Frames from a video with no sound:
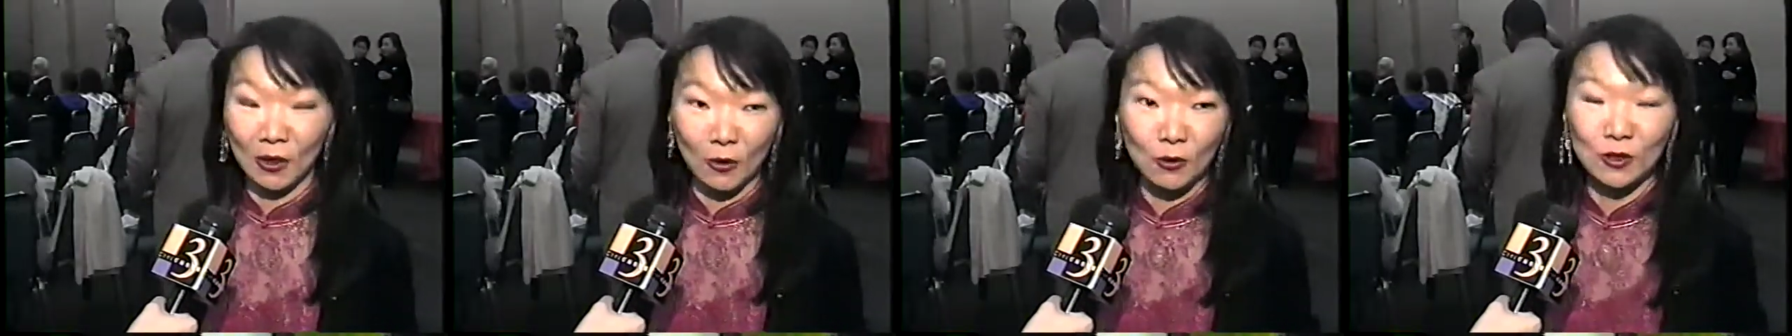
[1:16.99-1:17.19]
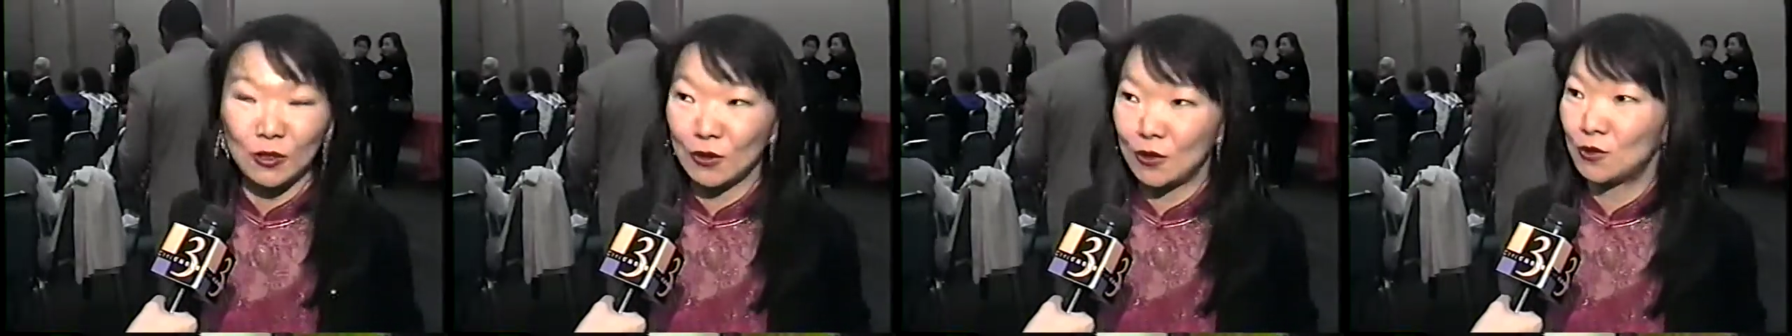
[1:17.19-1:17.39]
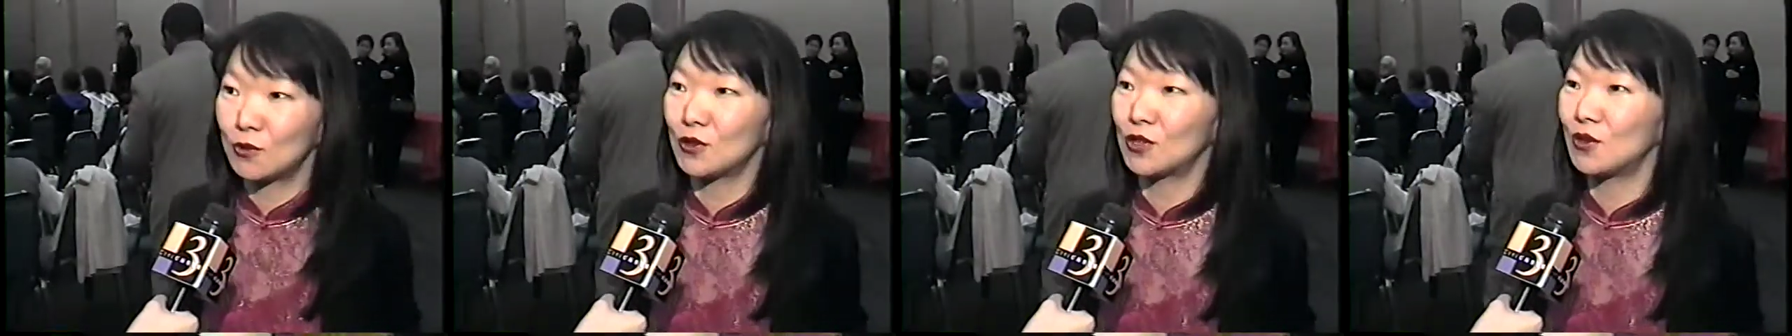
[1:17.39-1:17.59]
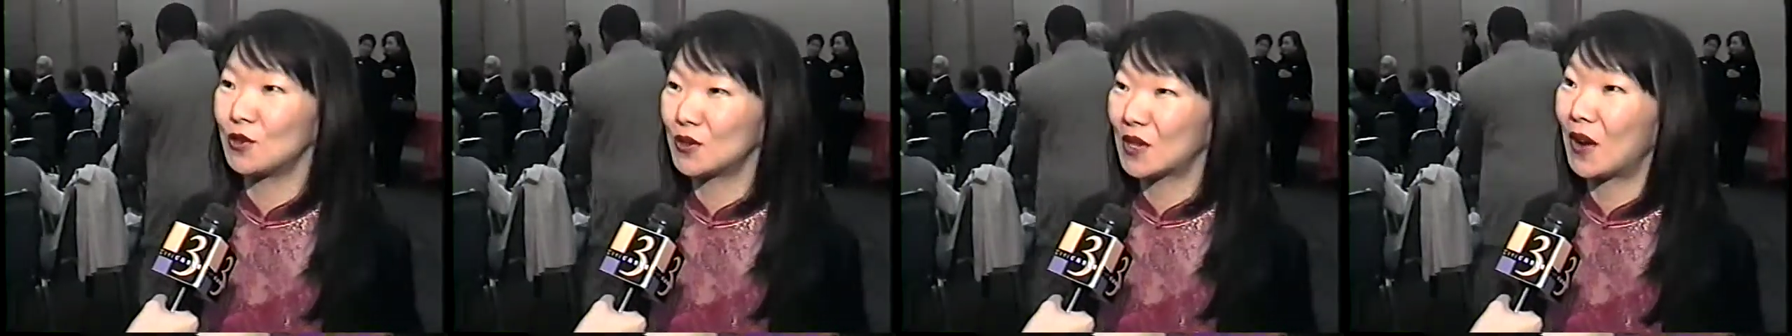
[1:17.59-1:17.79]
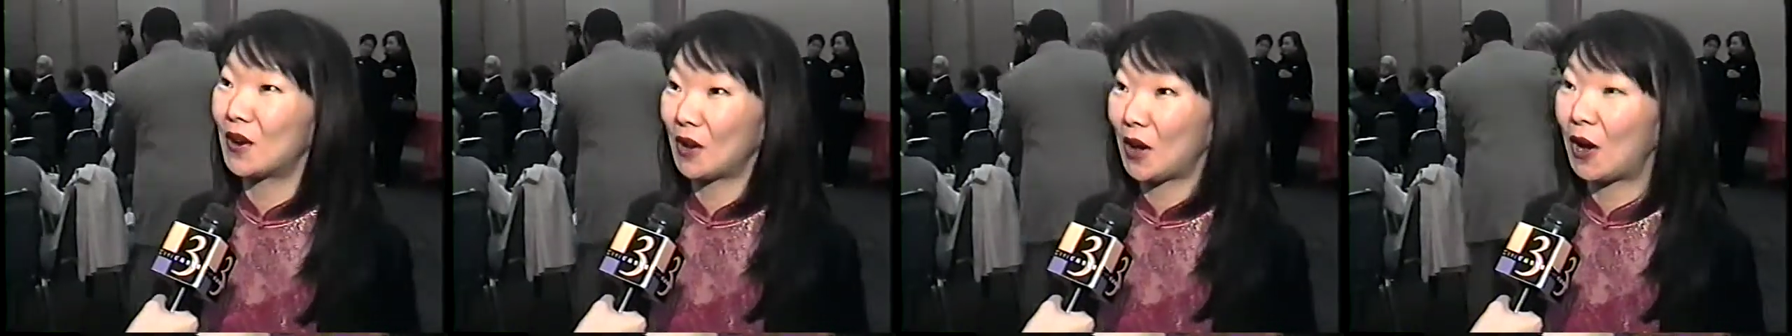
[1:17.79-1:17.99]
also
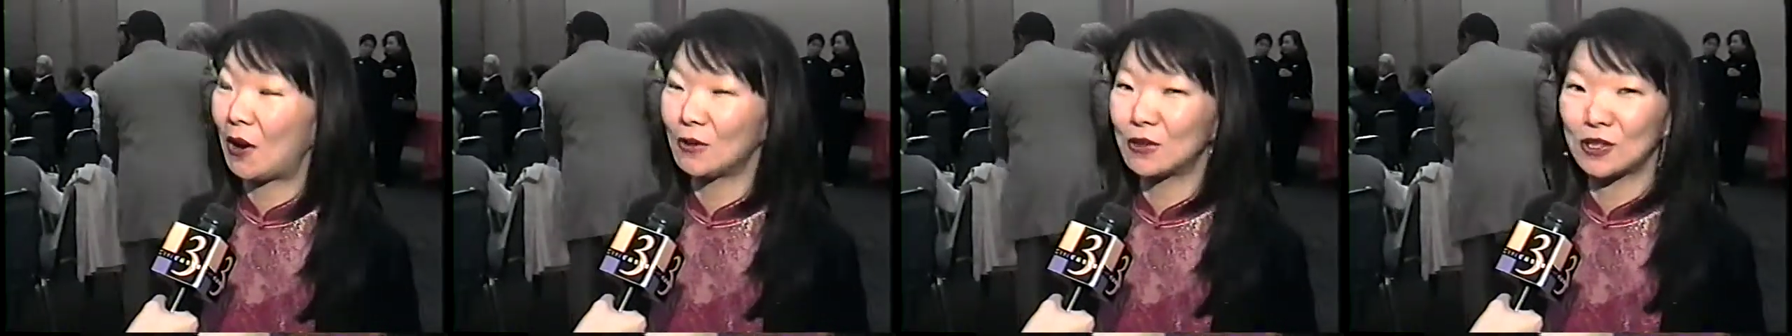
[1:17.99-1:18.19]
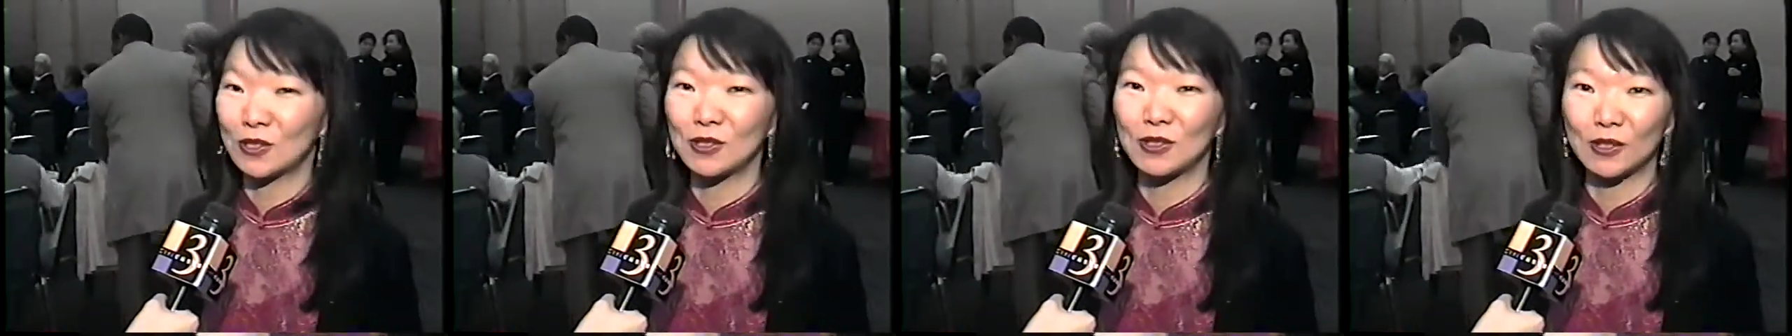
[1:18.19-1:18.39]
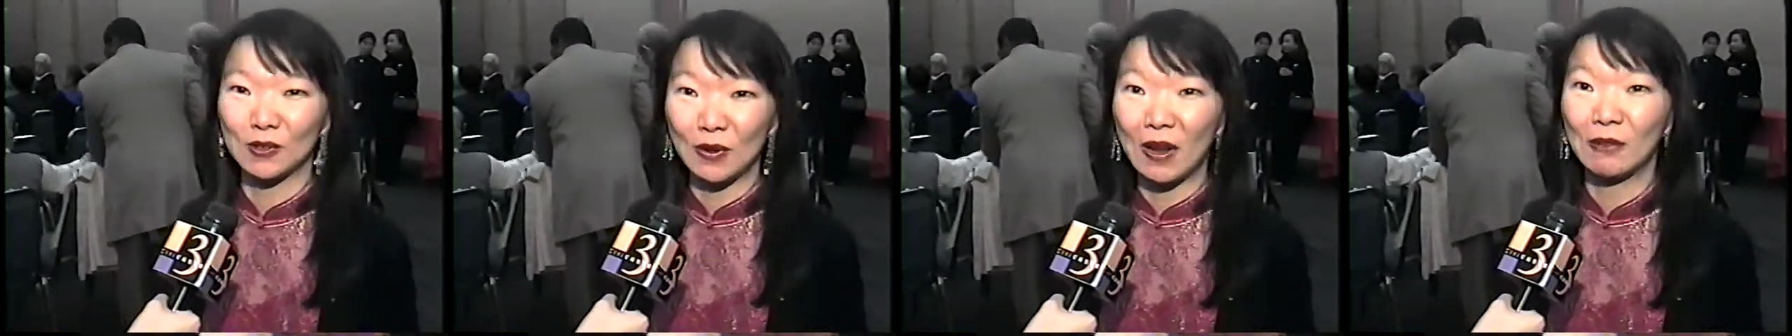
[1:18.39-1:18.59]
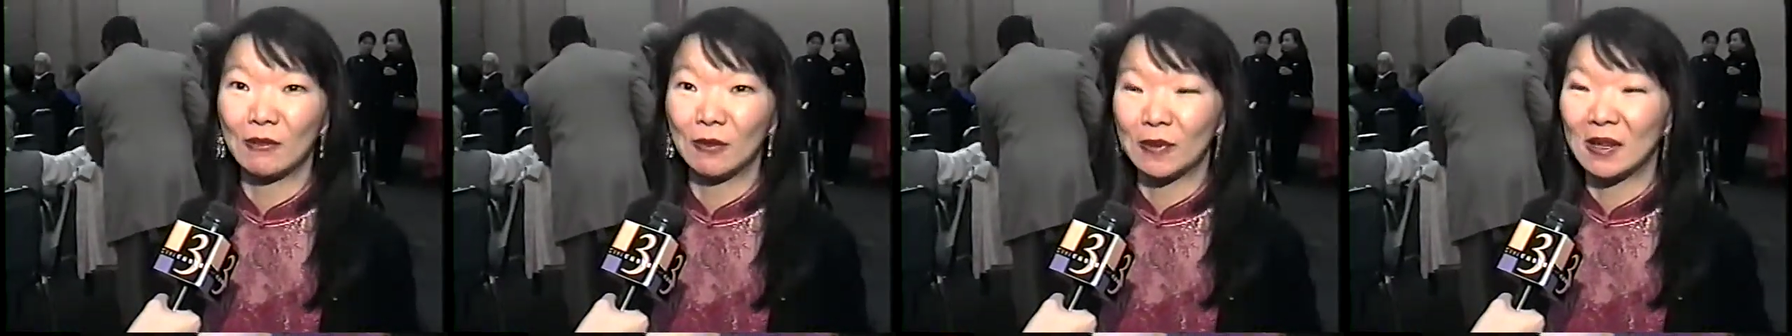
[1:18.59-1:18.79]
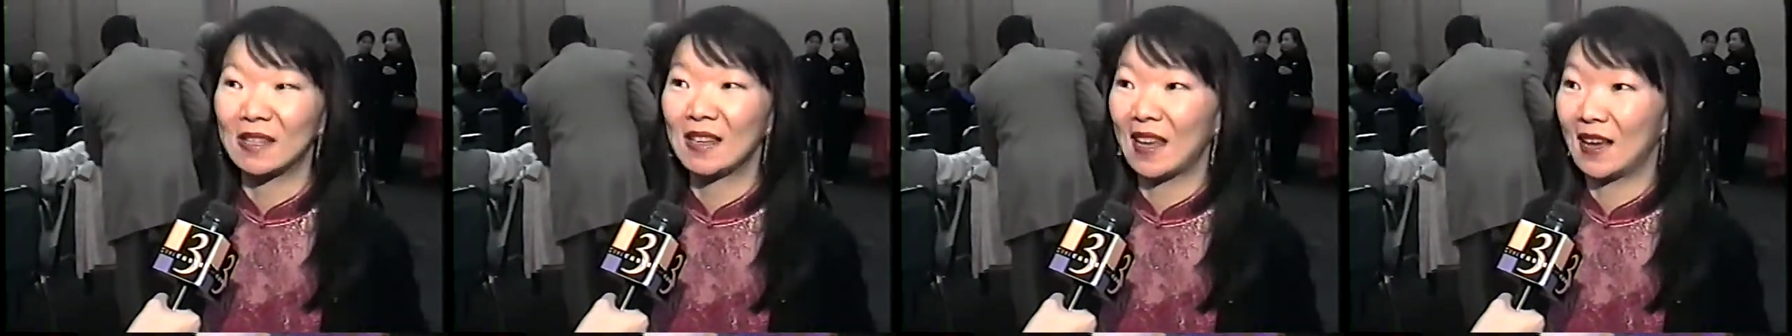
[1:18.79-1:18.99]
introduce our culture to
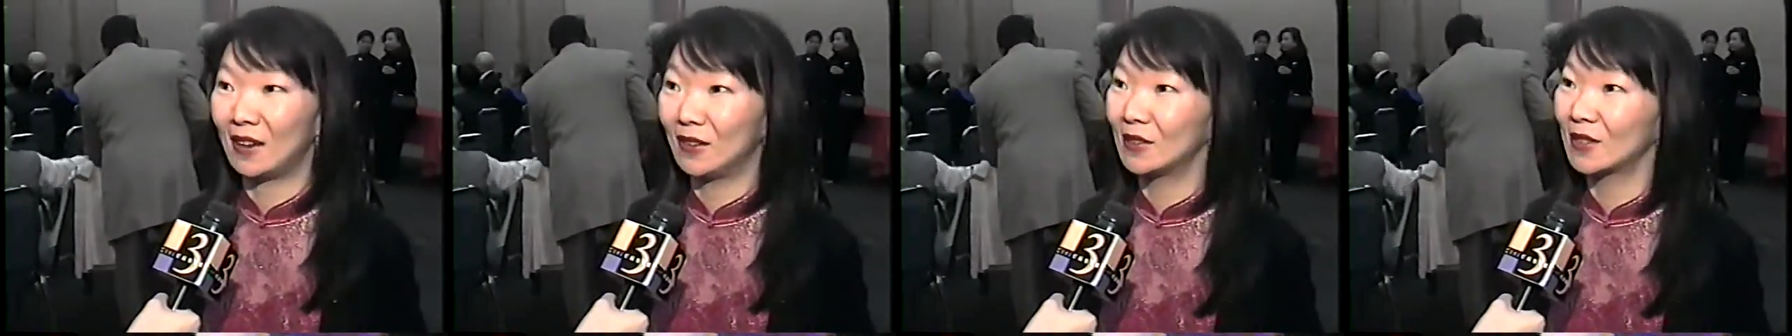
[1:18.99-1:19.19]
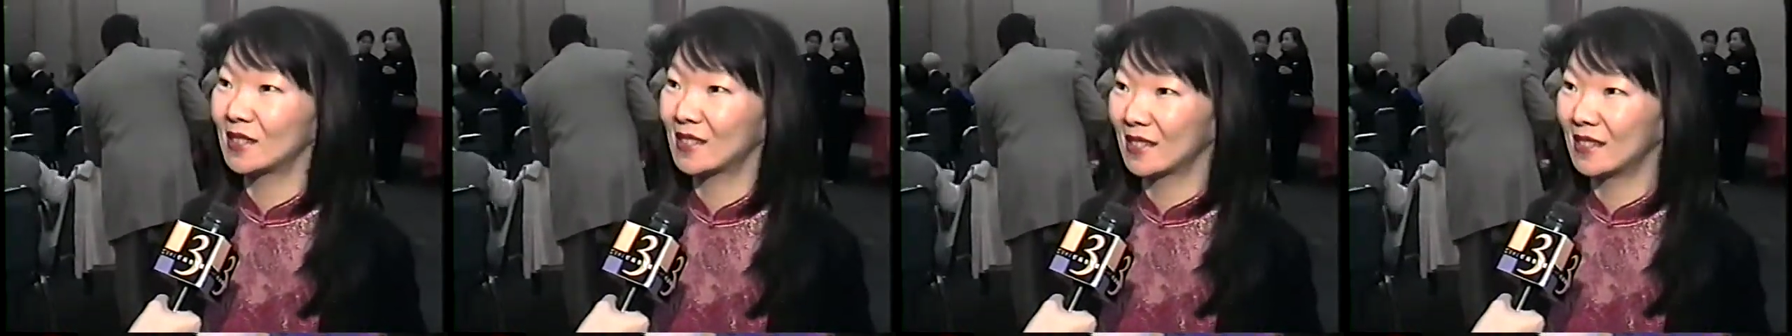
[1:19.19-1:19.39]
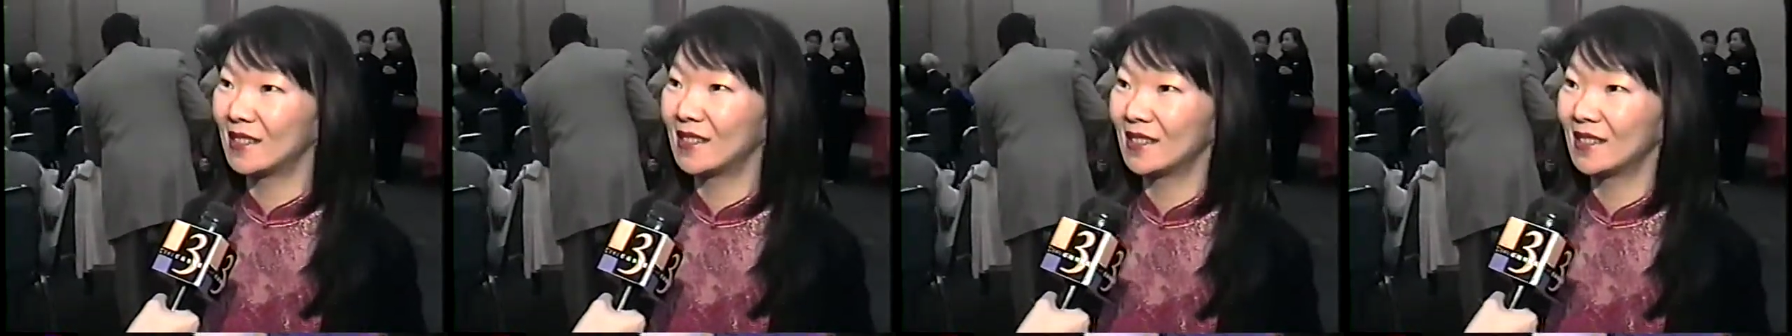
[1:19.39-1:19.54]
everybody else.